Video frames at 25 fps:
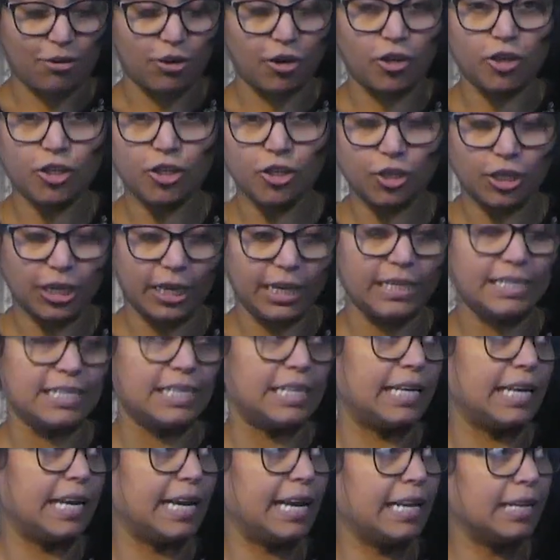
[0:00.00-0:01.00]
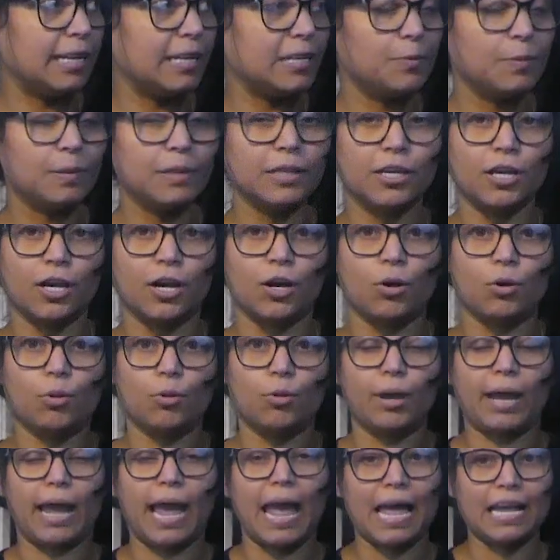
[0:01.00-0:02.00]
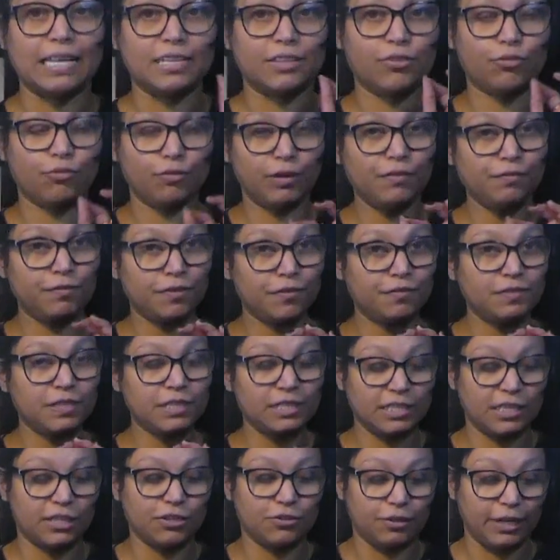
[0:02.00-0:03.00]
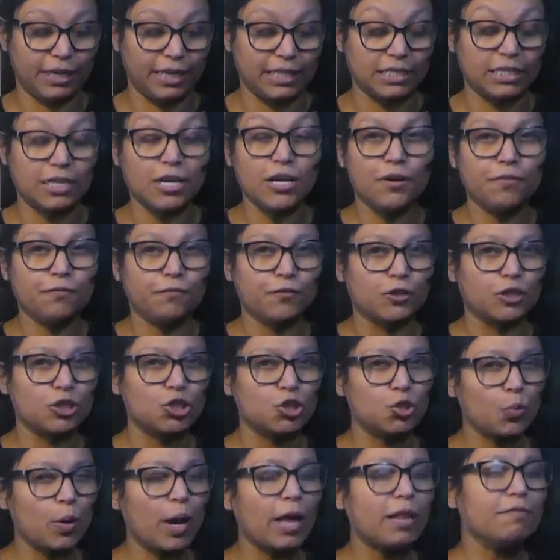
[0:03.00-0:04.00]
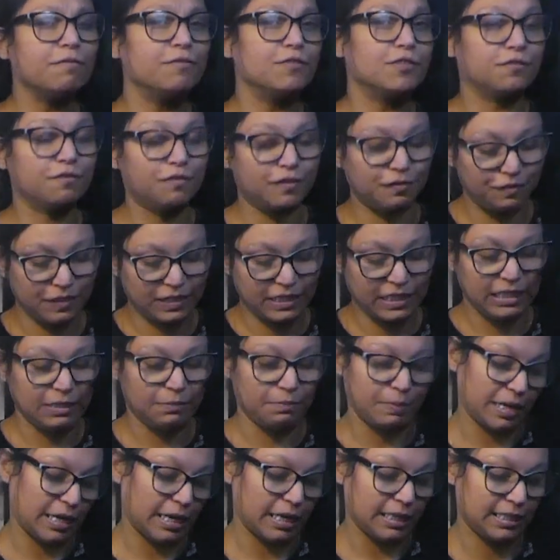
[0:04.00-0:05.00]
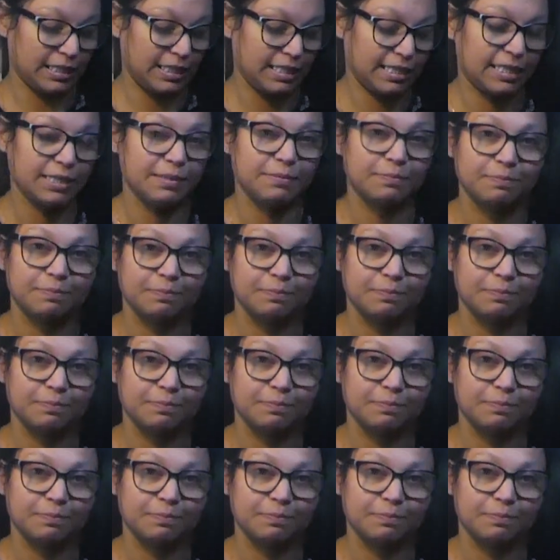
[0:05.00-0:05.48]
our cookies, and in it will go at 350 degrees for 12 to 15 minutes.